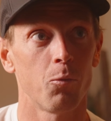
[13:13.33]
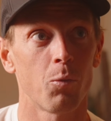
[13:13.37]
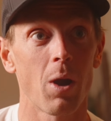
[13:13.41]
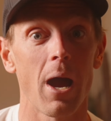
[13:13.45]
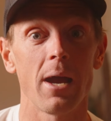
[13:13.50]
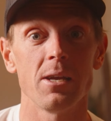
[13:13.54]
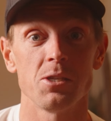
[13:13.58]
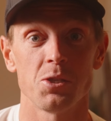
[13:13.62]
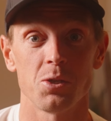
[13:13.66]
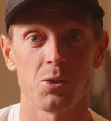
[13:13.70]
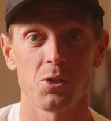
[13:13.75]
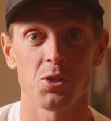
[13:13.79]

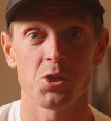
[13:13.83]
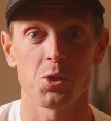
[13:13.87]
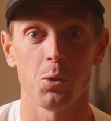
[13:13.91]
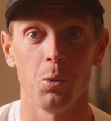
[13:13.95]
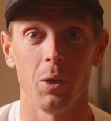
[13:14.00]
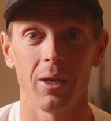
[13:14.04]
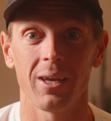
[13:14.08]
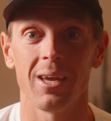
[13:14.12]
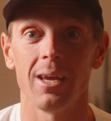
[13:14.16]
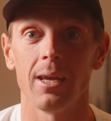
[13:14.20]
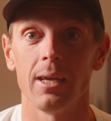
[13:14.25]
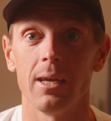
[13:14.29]
riser so
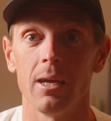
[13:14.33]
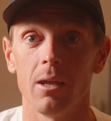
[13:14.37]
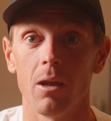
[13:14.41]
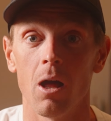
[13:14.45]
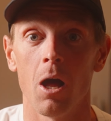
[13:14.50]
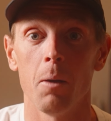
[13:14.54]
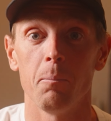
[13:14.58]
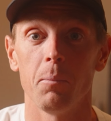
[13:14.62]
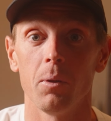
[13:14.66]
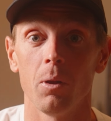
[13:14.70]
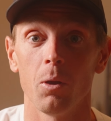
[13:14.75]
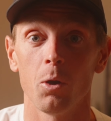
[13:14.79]
it can get
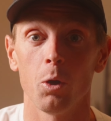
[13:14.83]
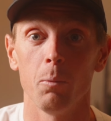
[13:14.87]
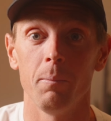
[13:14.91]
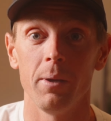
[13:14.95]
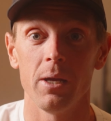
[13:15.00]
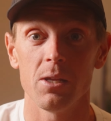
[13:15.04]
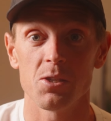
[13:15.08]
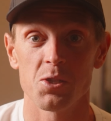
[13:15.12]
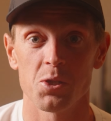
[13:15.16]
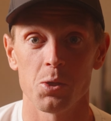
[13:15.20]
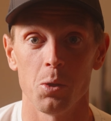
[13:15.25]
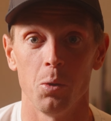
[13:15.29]
up a little
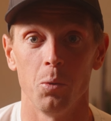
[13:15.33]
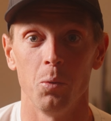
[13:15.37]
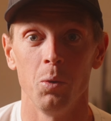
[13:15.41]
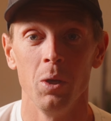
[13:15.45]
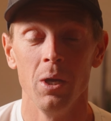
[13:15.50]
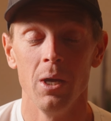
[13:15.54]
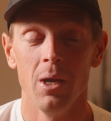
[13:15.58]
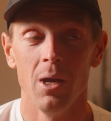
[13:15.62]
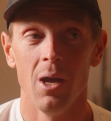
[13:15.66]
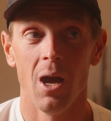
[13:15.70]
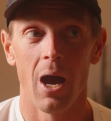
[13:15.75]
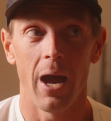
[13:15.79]
bit so
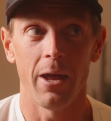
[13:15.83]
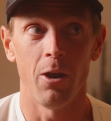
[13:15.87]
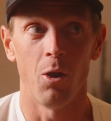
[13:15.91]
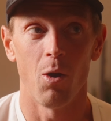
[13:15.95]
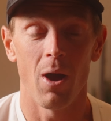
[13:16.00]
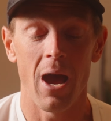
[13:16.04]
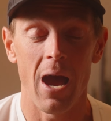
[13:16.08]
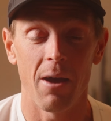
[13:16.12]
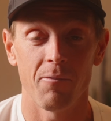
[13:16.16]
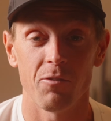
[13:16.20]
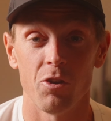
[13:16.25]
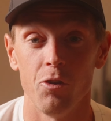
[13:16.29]
I
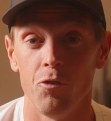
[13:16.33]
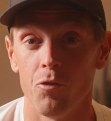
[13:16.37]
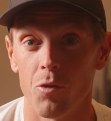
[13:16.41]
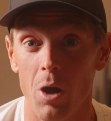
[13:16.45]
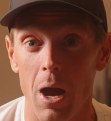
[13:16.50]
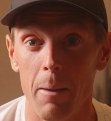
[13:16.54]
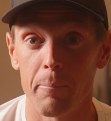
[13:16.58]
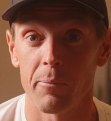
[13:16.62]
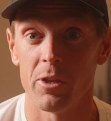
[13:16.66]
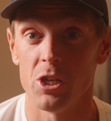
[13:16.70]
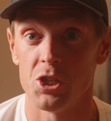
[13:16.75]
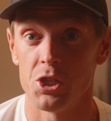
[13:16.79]
don't have to
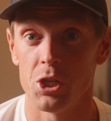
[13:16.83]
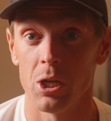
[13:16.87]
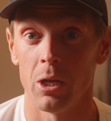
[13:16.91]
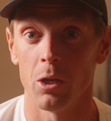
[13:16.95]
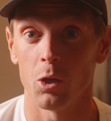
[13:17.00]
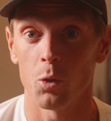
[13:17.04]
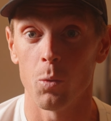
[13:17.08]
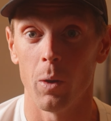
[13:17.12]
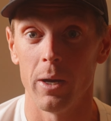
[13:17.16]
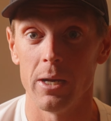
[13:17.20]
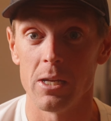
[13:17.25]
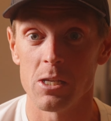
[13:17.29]
drop the
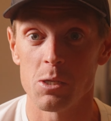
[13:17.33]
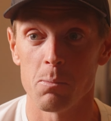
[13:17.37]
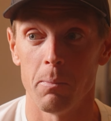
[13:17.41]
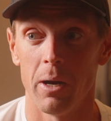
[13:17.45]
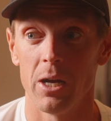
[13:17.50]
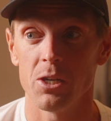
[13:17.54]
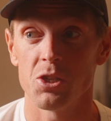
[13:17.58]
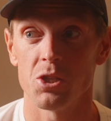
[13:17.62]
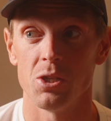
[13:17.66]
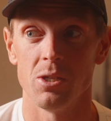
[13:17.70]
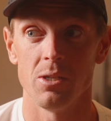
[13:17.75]
chin quite as much.